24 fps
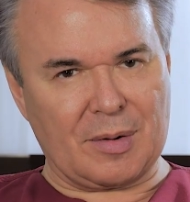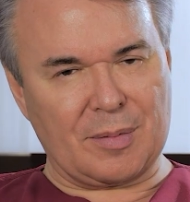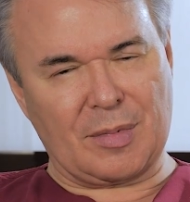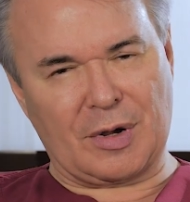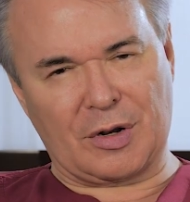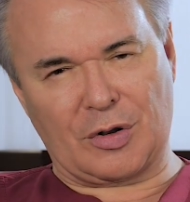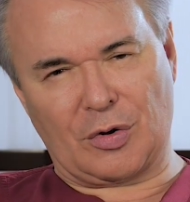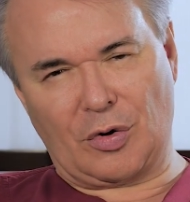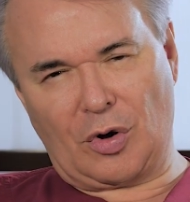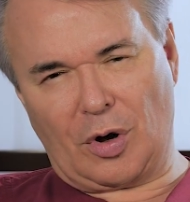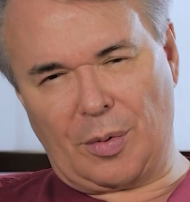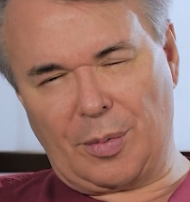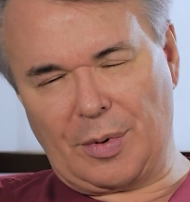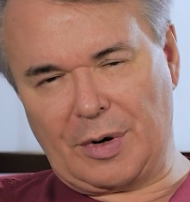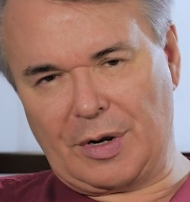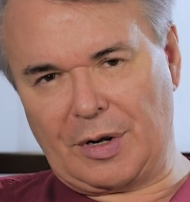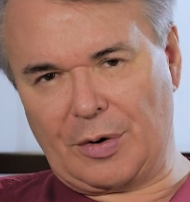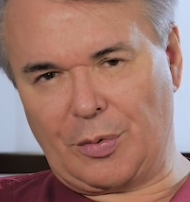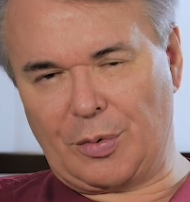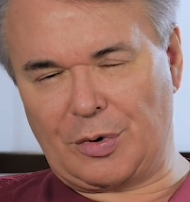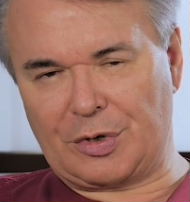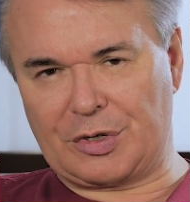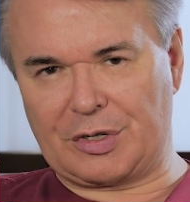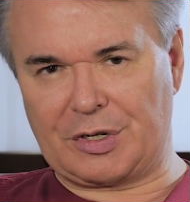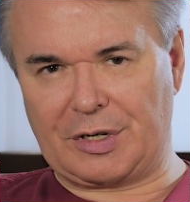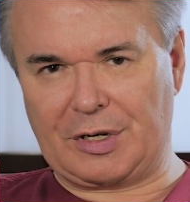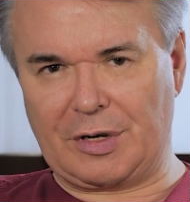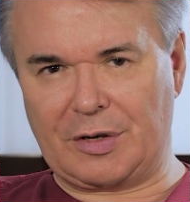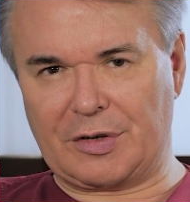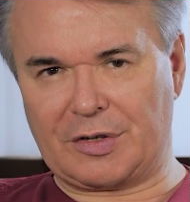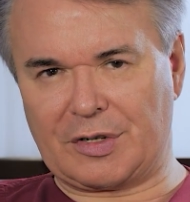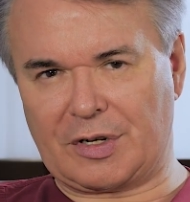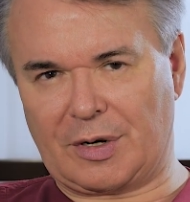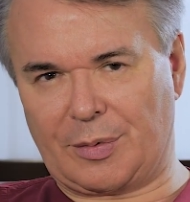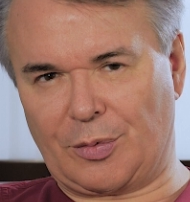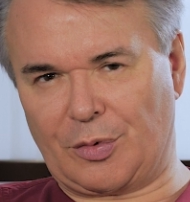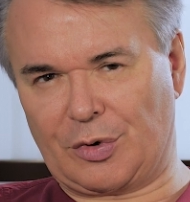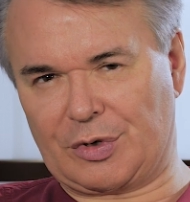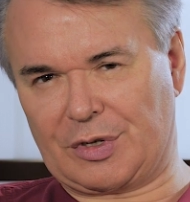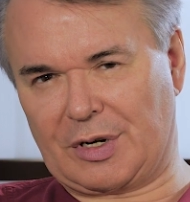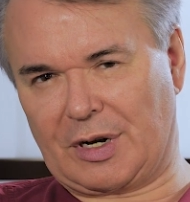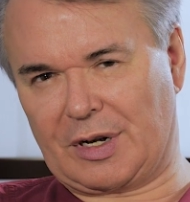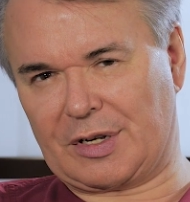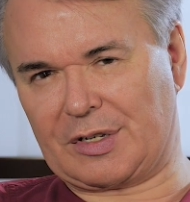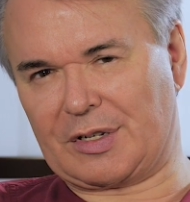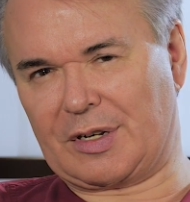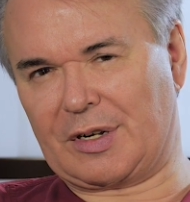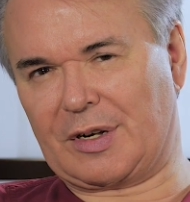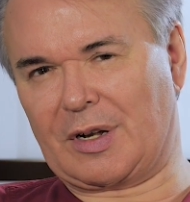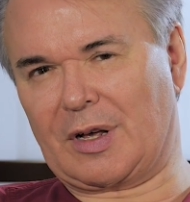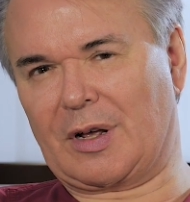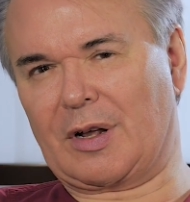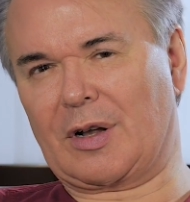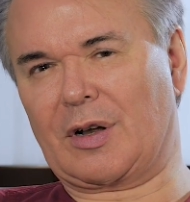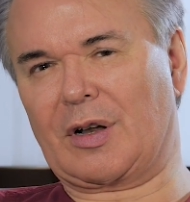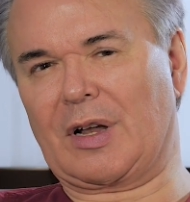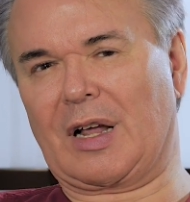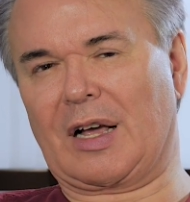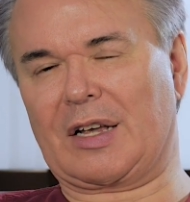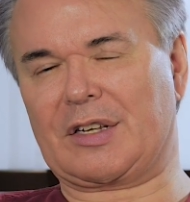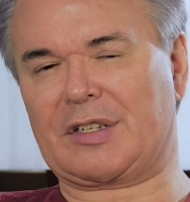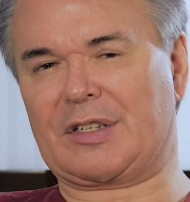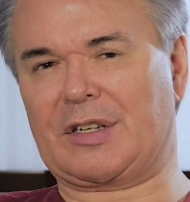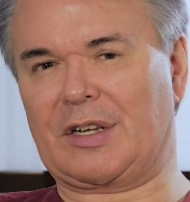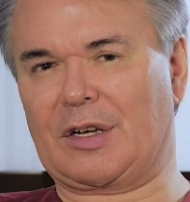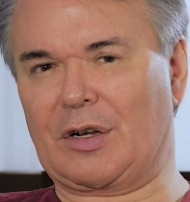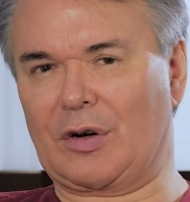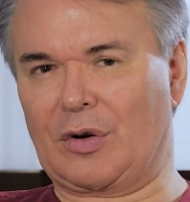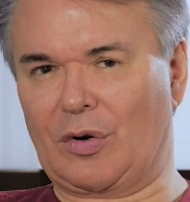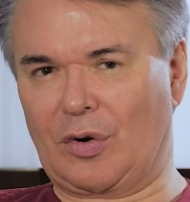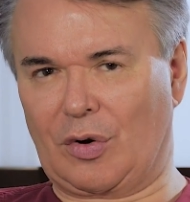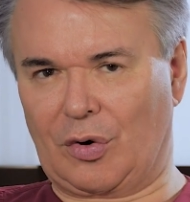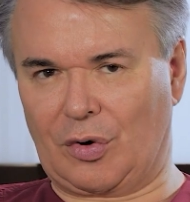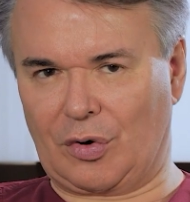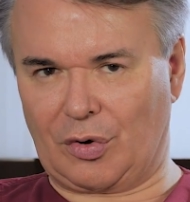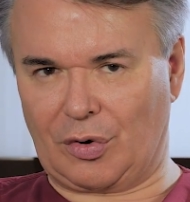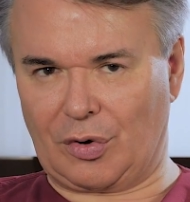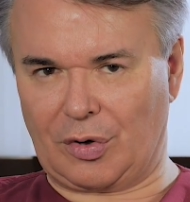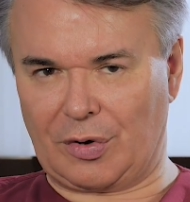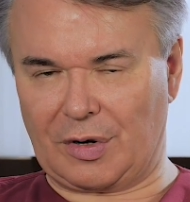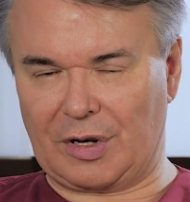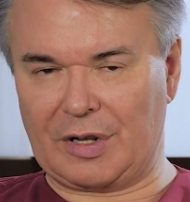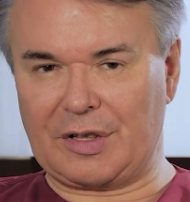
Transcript: But normally we see some results that are lasting longer.